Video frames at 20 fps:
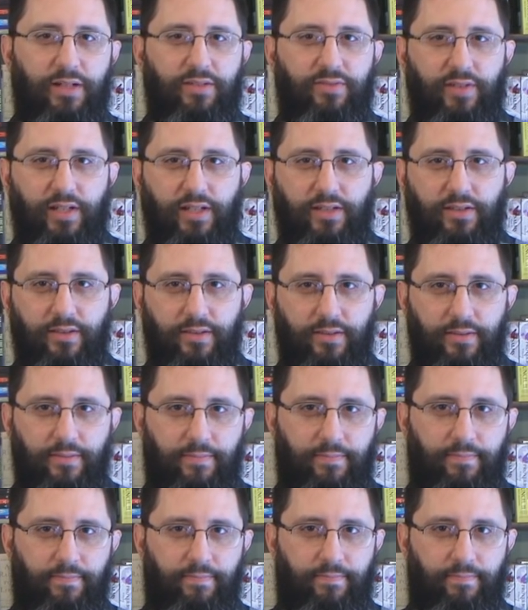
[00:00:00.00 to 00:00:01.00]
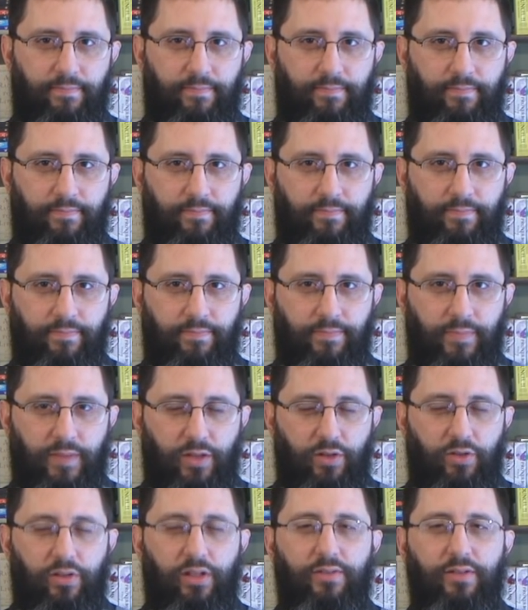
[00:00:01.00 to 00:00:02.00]
by faith.
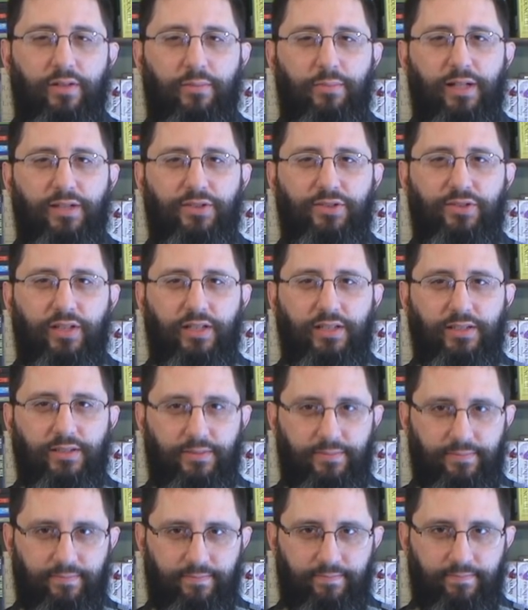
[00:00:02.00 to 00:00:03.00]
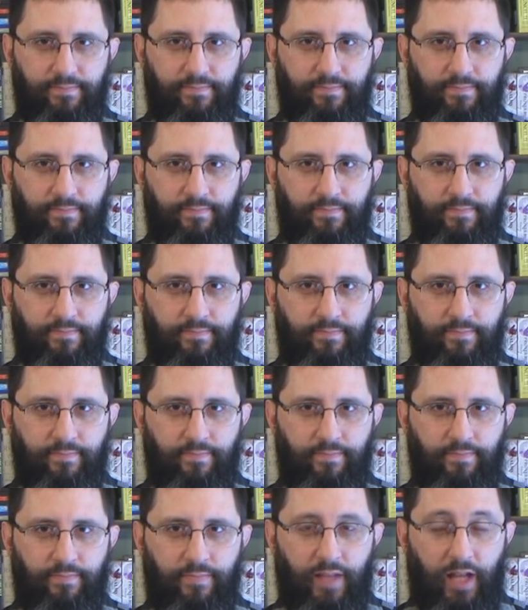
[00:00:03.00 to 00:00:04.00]
You're living by sight.
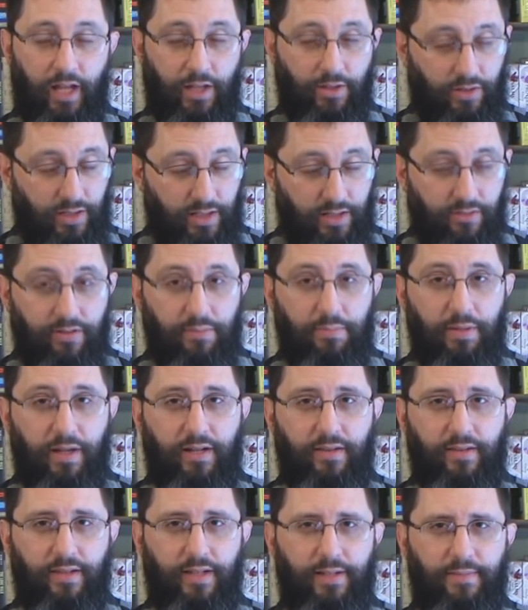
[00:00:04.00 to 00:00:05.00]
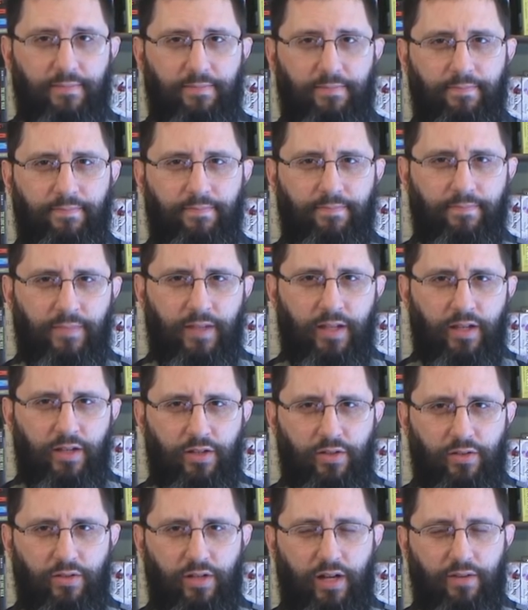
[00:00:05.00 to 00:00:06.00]
And you need to repent of that.
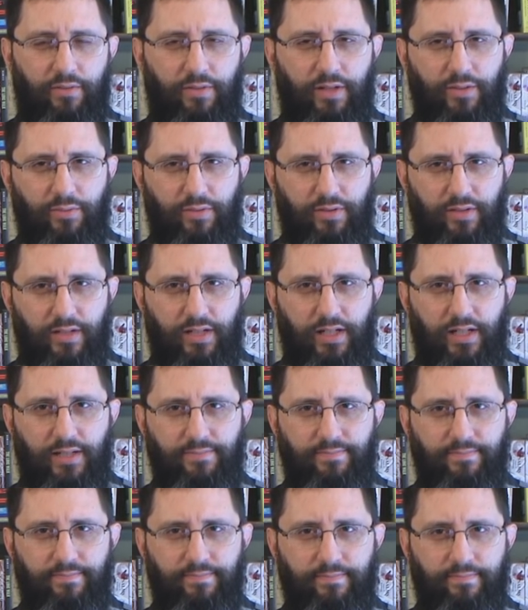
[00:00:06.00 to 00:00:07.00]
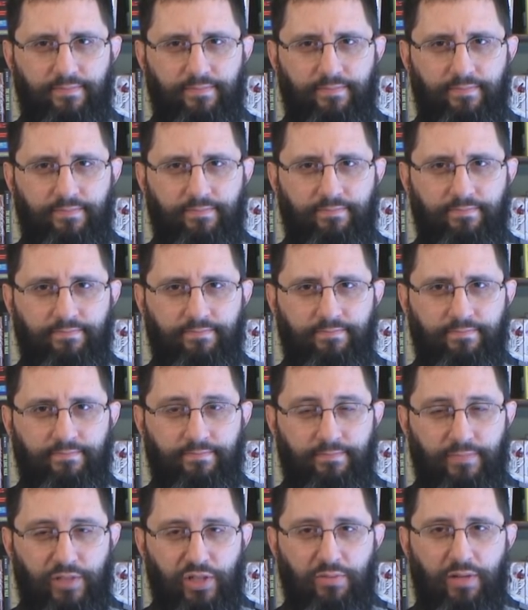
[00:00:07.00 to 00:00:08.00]
You're not right with God.
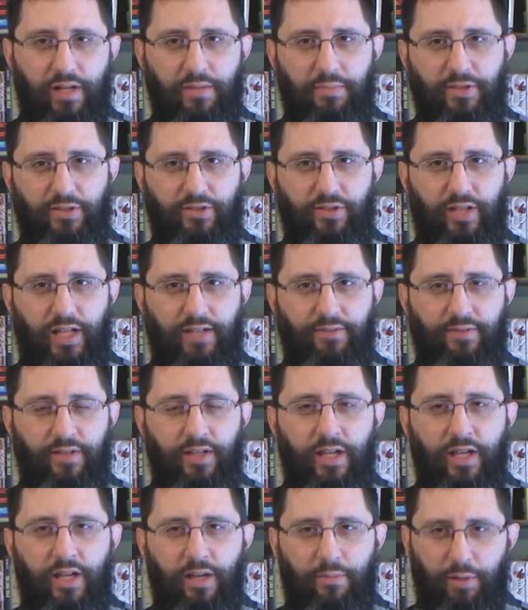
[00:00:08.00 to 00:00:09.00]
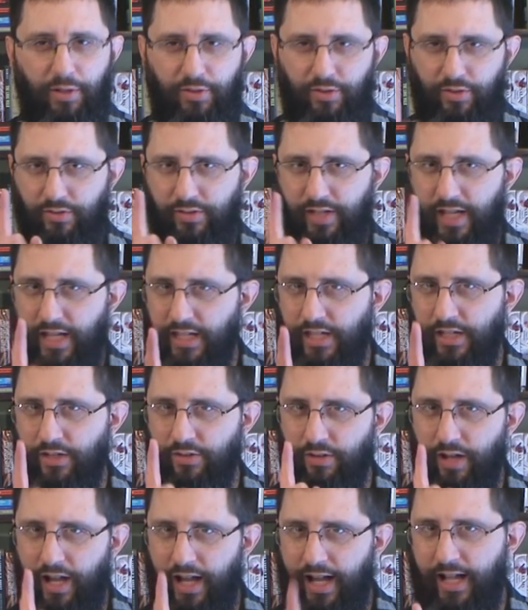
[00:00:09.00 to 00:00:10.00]
You might be saved, but you're taking
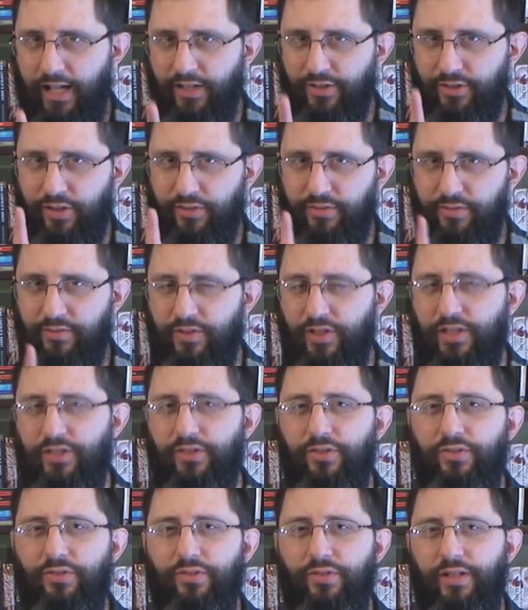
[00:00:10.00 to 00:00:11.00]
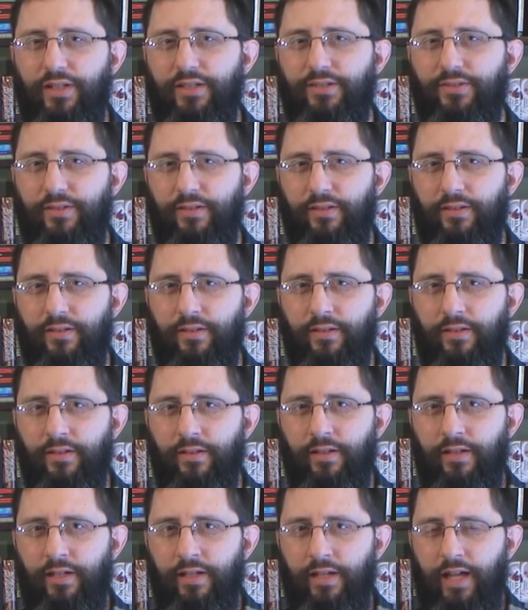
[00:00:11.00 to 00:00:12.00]
your eyes off of Jesus Christ.
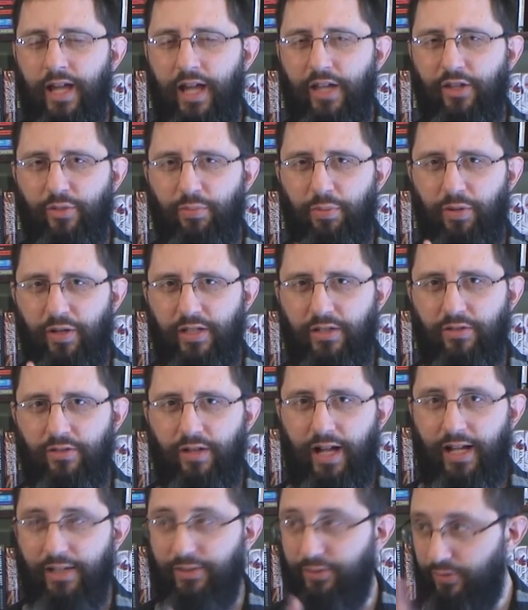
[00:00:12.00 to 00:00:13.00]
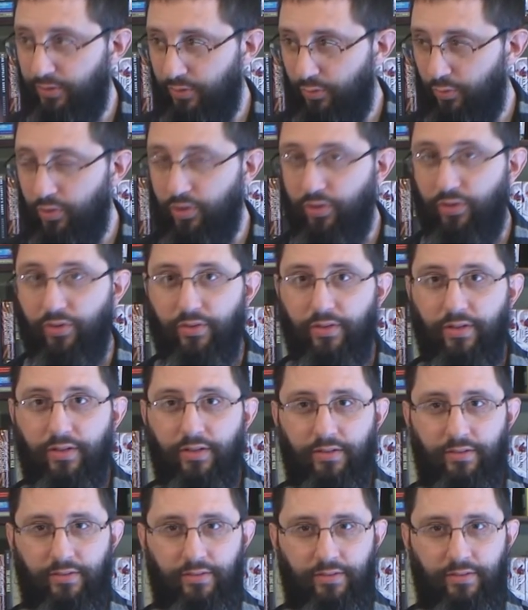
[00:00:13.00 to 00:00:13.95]
And you're putting your eyes on the world